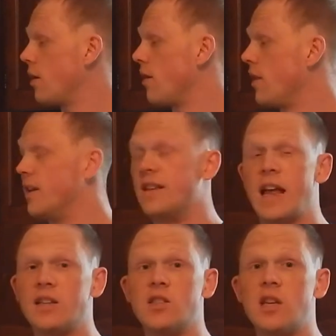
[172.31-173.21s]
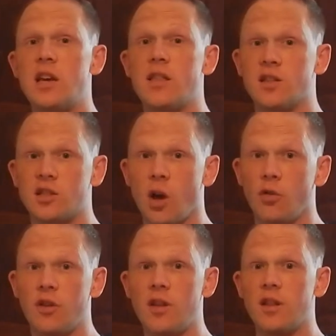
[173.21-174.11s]
The density of the
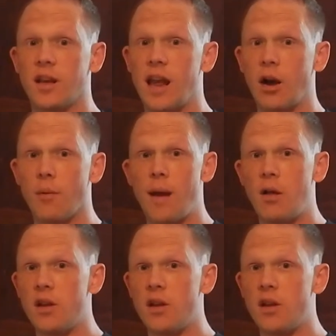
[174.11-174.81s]
salted and the caramel